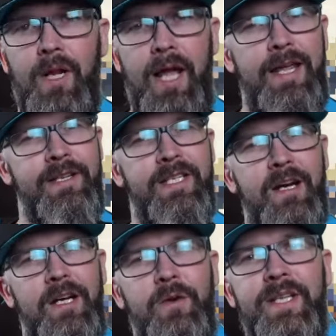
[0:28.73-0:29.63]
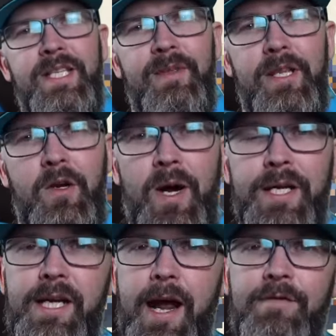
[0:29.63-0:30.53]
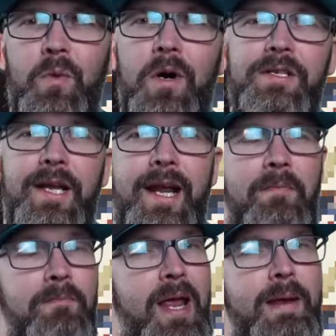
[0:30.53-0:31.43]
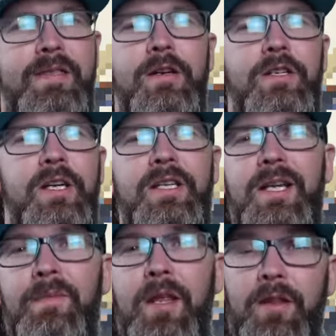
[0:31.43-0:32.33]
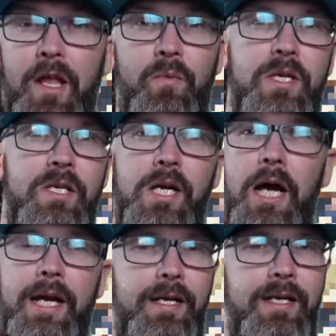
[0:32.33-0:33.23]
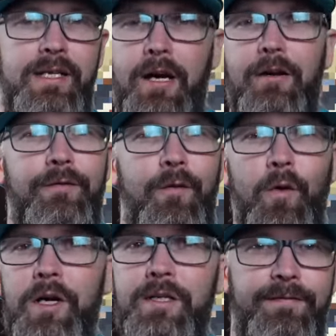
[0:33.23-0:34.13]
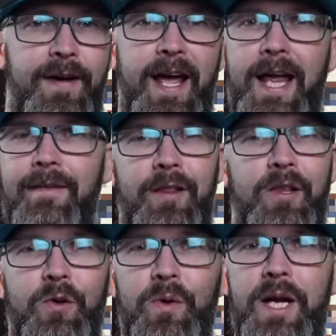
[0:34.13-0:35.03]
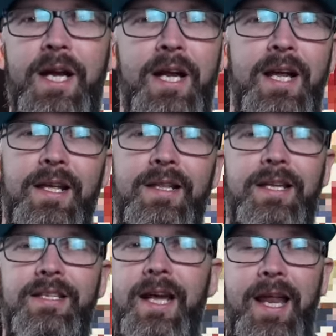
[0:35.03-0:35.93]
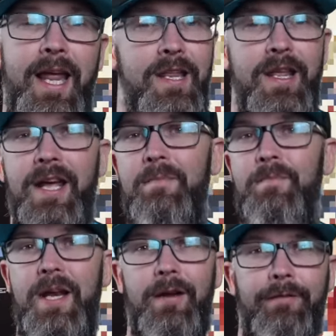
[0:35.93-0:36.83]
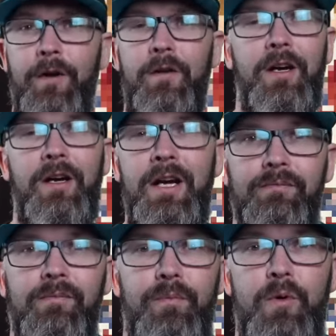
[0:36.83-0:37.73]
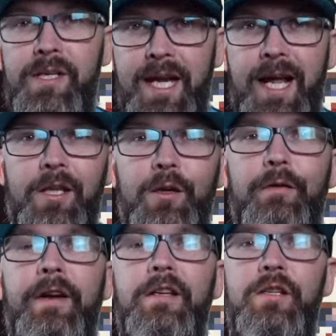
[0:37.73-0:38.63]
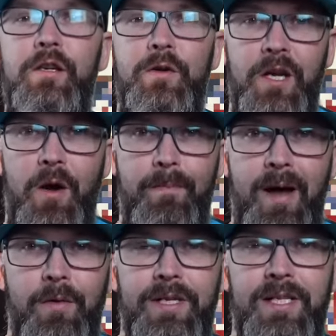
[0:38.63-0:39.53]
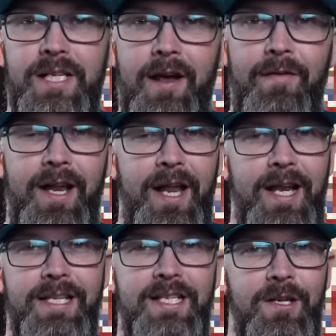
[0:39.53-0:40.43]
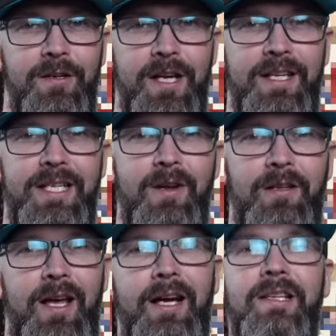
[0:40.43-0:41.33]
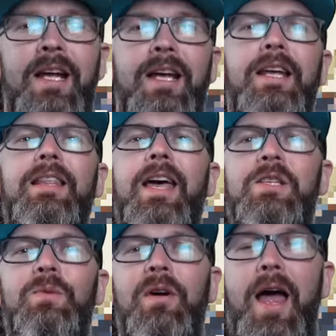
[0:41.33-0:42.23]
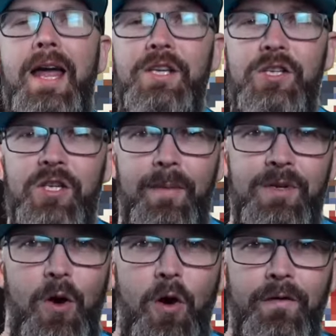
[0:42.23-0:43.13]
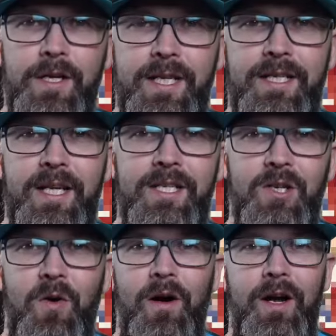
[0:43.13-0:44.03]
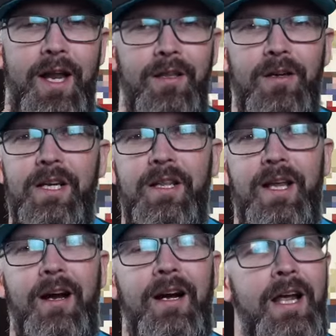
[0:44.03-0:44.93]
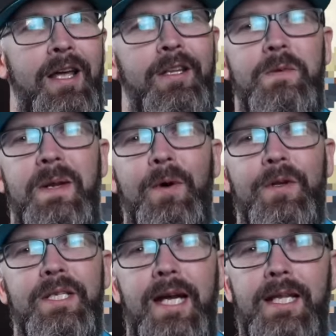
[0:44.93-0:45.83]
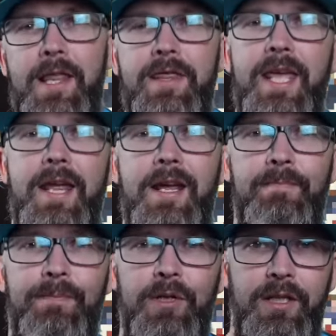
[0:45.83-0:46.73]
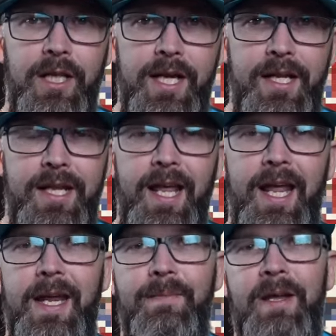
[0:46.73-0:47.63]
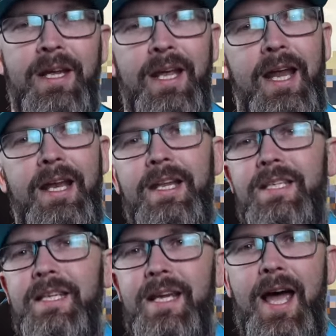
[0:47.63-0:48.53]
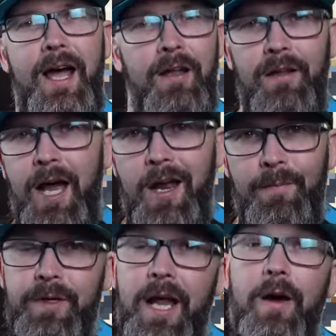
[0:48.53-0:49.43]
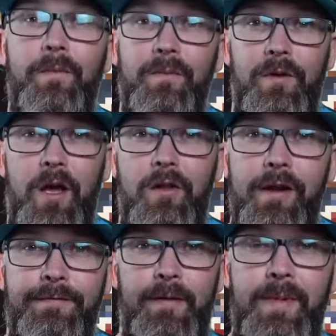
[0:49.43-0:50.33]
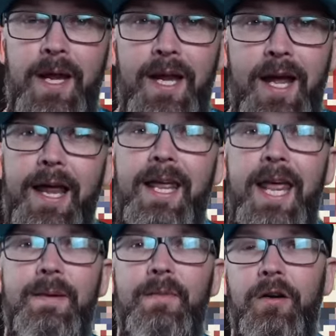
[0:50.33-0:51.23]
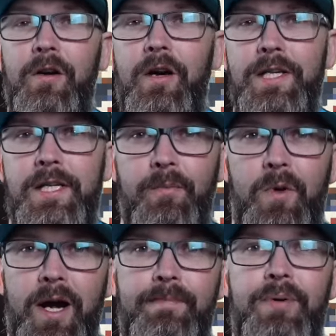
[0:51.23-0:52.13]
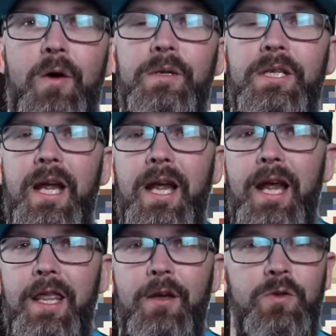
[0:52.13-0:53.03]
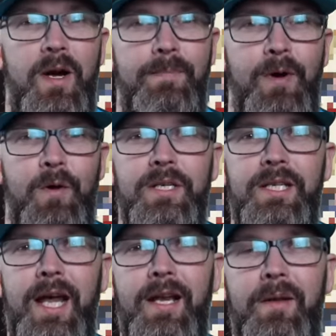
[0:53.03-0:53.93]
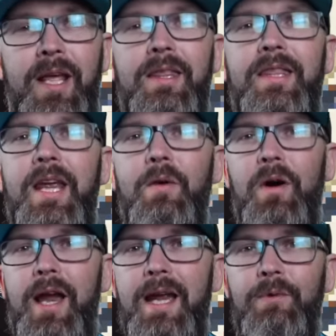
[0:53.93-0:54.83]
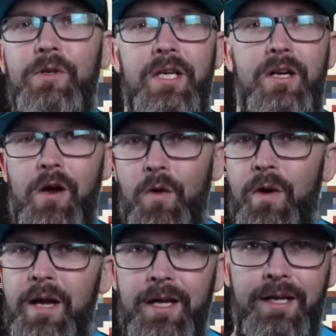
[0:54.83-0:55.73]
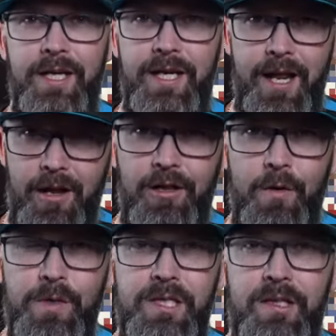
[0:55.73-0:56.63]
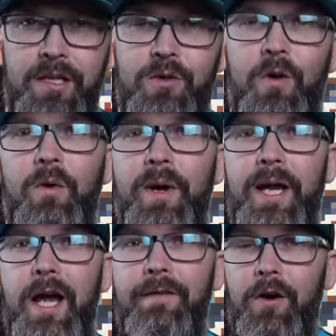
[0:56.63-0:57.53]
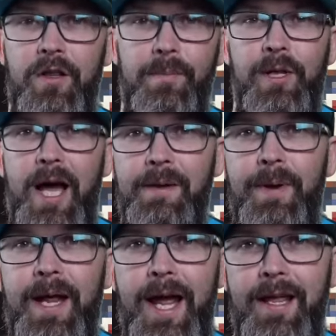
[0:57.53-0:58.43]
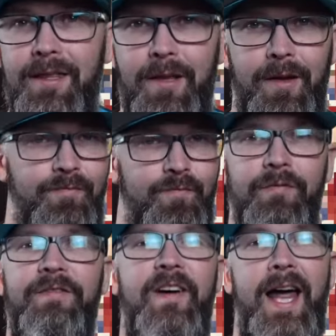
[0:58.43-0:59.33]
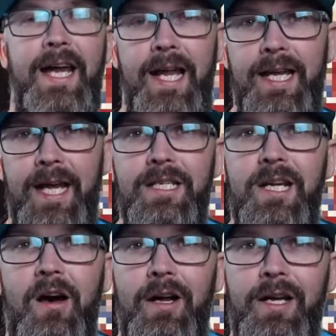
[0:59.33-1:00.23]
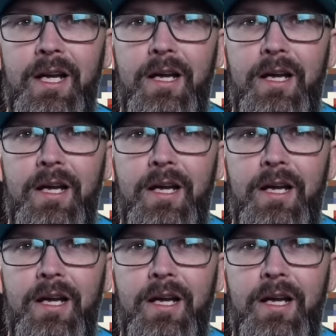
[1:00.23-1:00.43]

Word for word: I even started doing some of the quests afterwards, thinking maybe there's just something like we saw in Dark Forest 5 and 3 that said, hey, you gotta beat it further. But once I got through Vaduso Mountain 7 and it still didn't seem unlocked, that's where I jumped over to Discord and looked in there. There's people saying that they completed the game and it's not unlockable. Now, luckily for me, I came across some Reddit posts, and those Reddit posts said that they were able to go get close to the doorway of it, or the blocked path, the vine, I guess, call it.